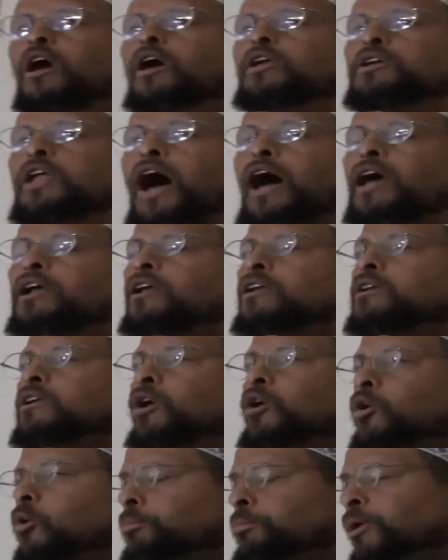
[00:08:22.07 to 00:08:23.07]
and not a
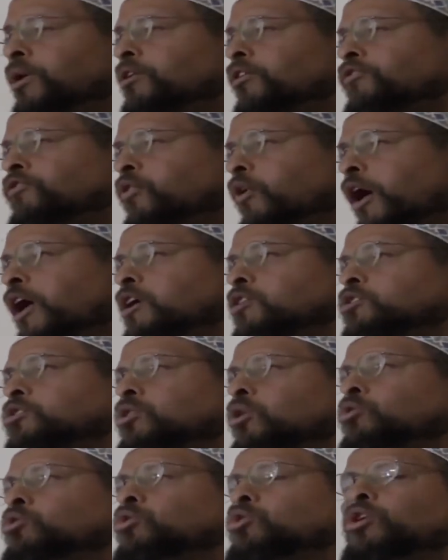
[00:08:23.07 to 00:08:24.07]
little bit of grain
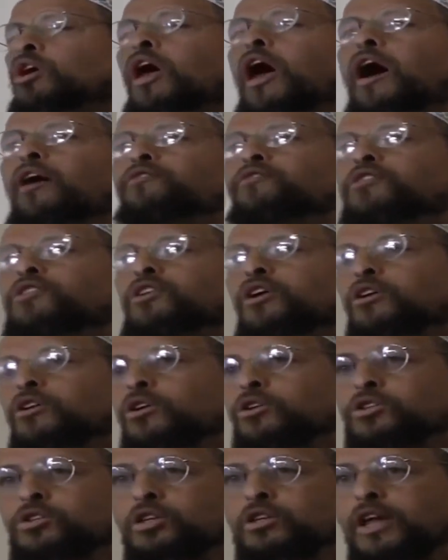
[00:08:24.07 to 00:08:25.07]
so you can have
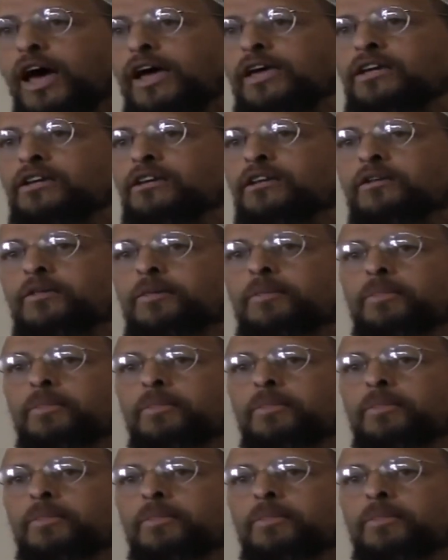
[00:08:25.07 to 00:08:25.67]
dinner tonight.